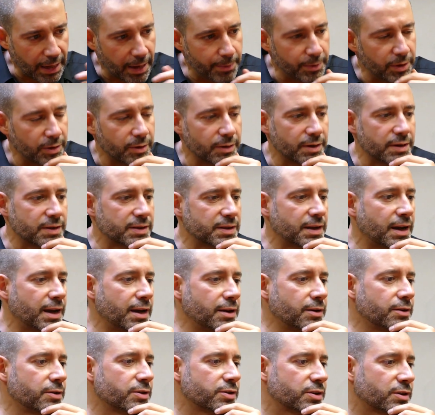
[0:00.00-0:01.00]
cabinet
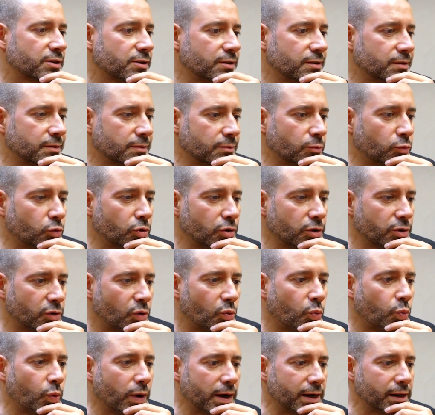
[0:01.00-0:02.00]
designers can
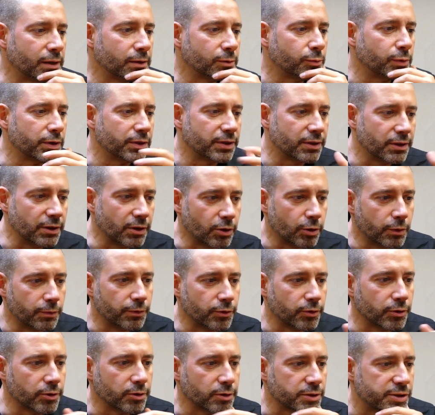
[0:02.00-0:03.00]
work well with the
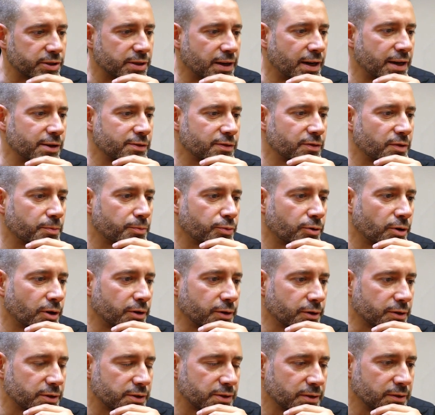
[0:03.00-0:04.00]
overall size of the
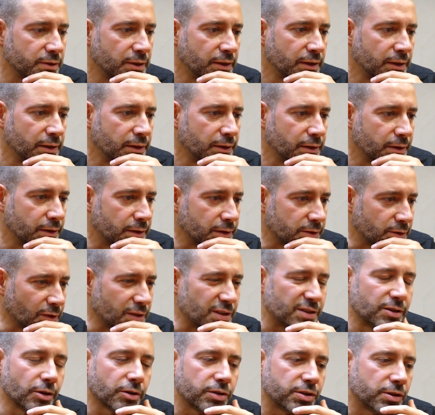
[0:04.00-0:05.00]
product.
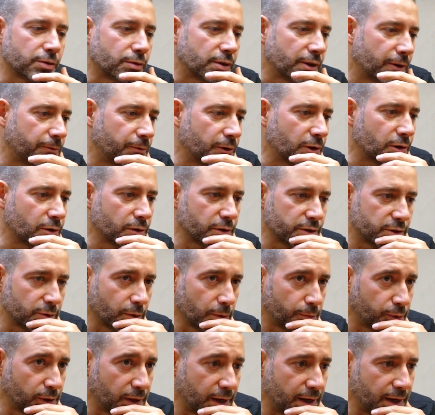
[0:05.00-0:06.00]
So it's not too
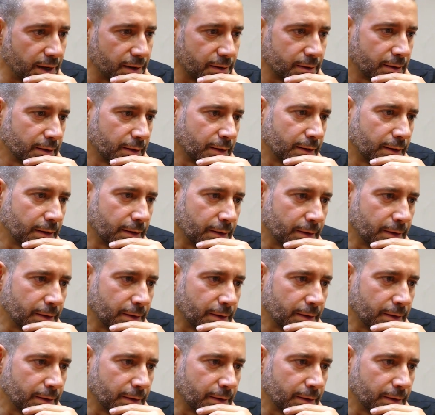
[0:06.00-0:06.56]
difficult to apply.